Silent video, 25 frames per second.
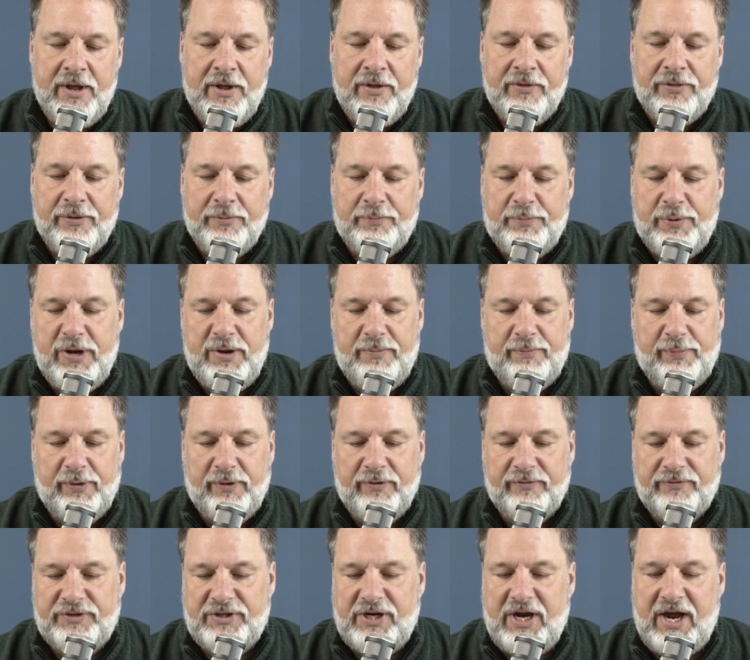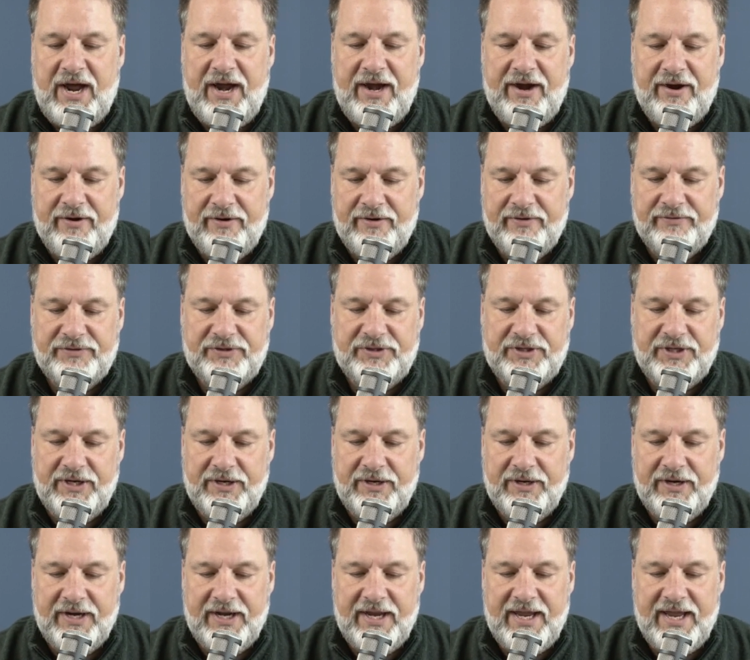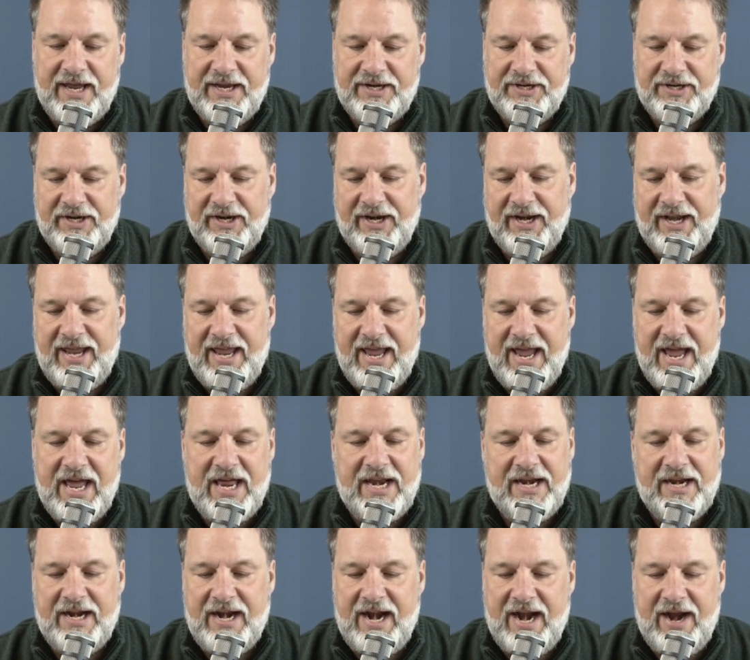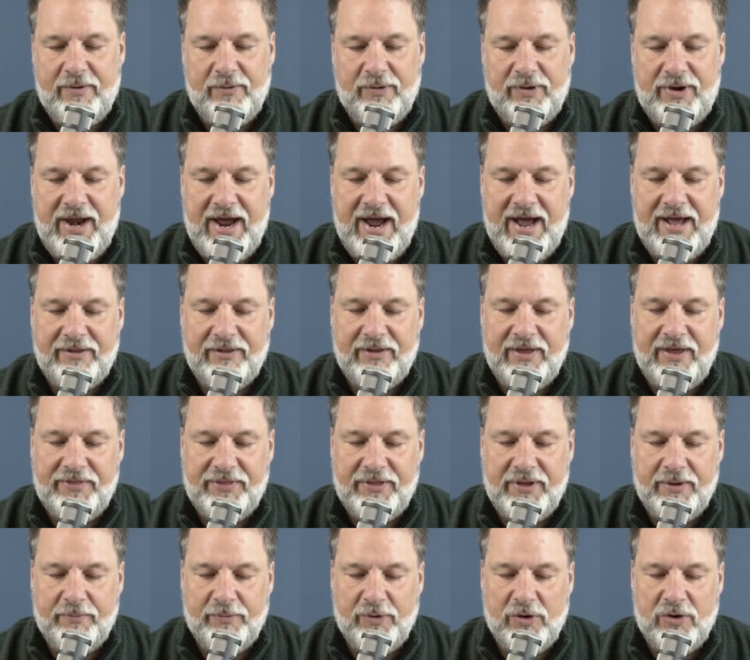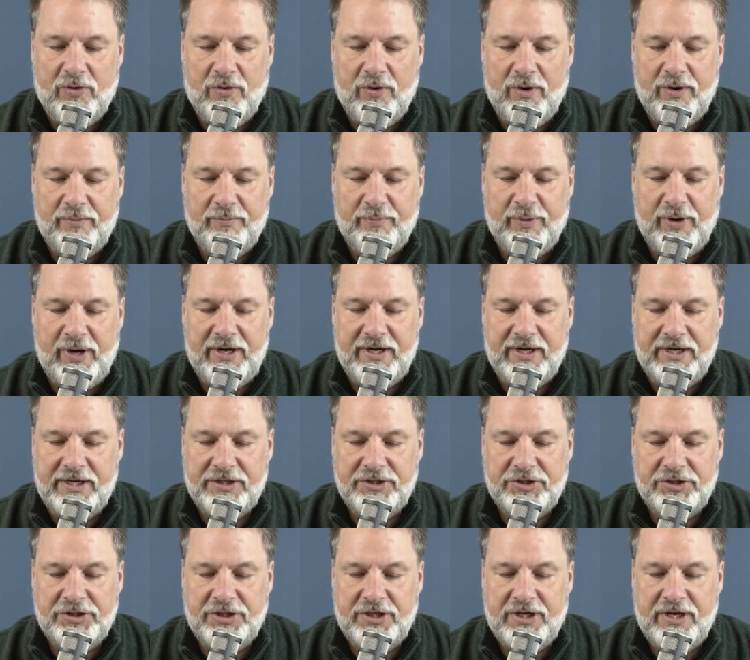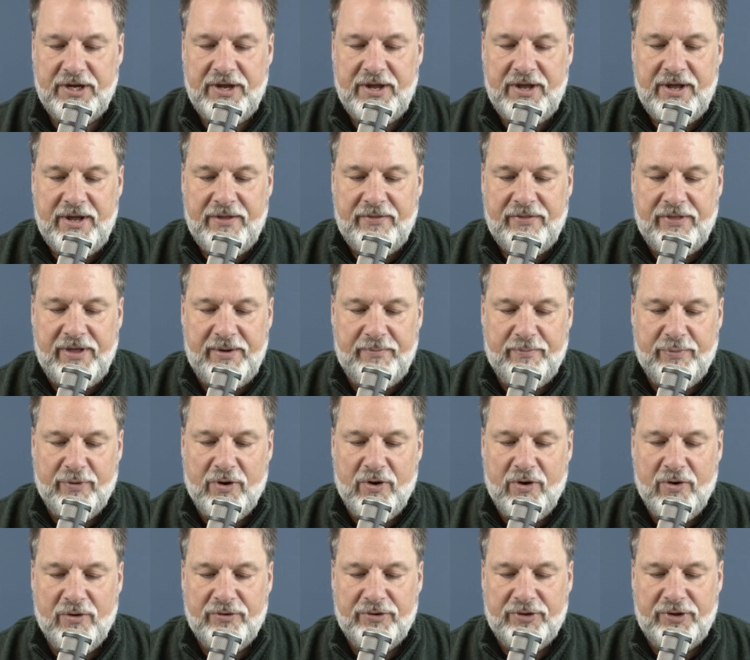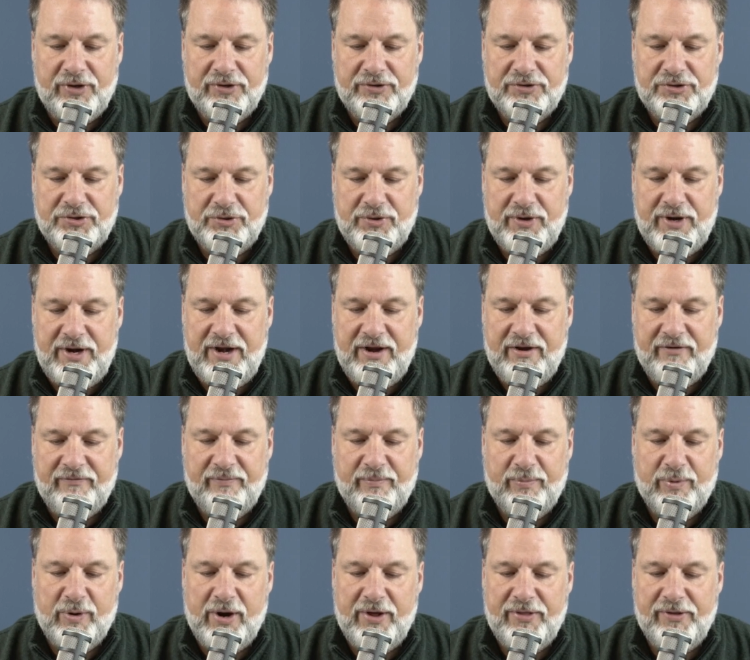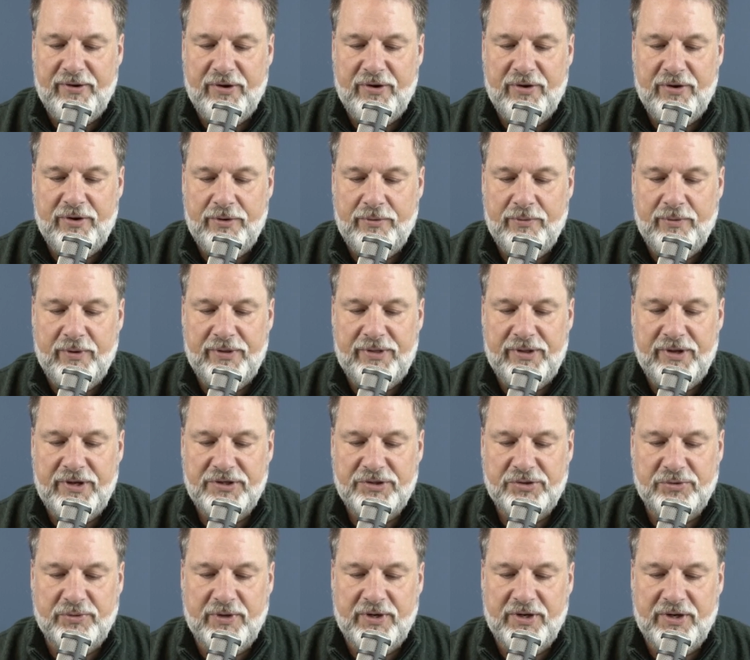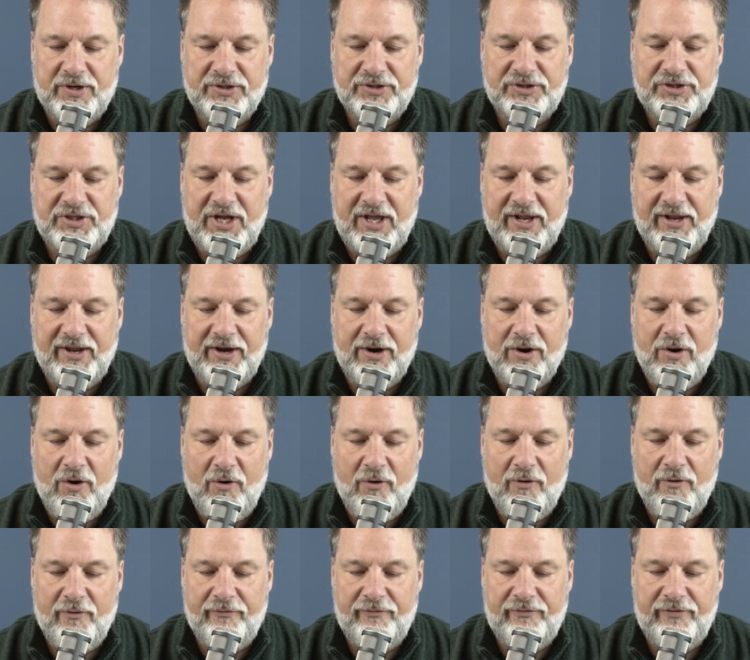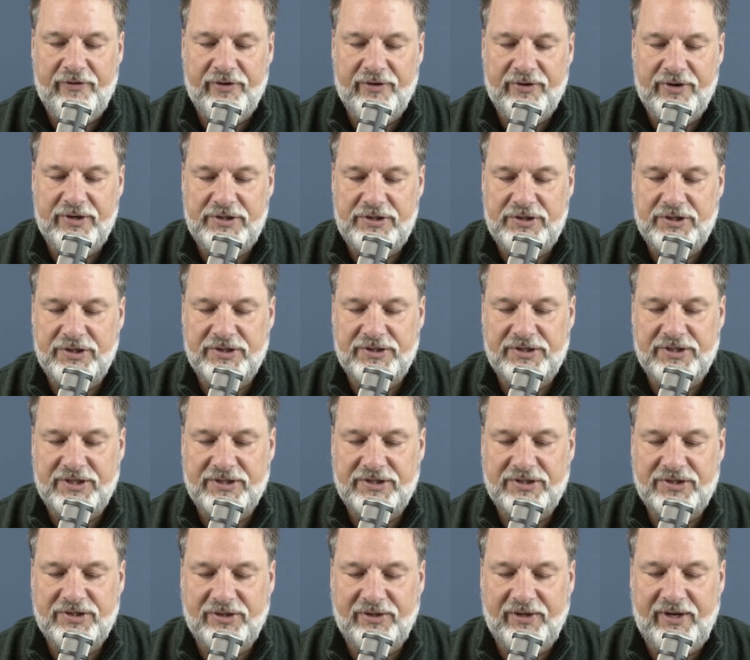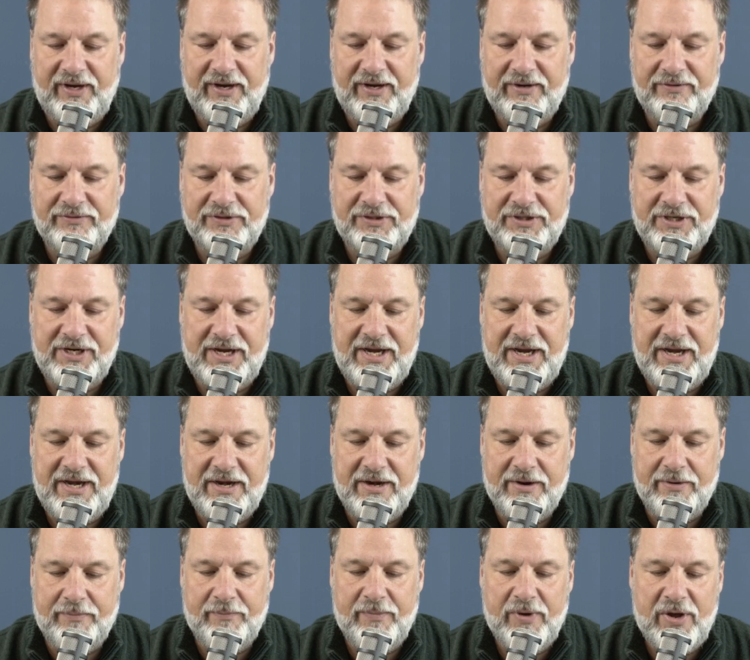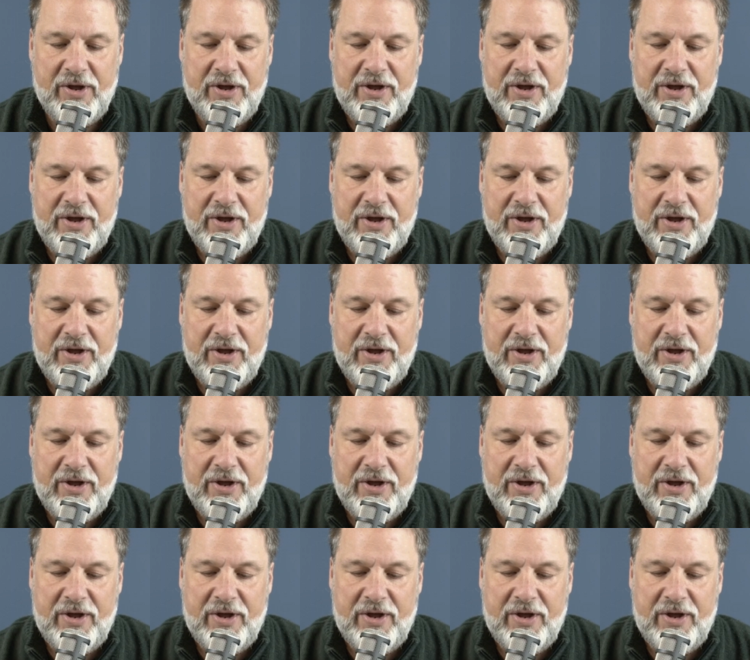The people of Tyre have sinned again and again, and I will not let them go unpunished. They broke their treaty of brotherhood with Israel, selling whole villages as slaves to Edom.